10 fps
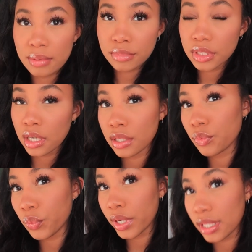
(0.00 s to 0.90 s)
am
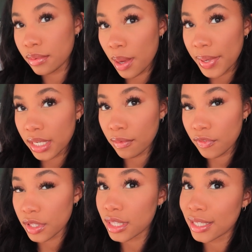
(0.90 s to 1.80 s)
done with my makeup
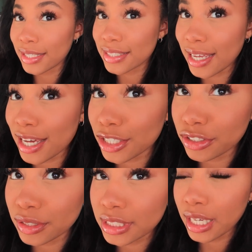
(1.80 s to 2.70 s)
for this Astros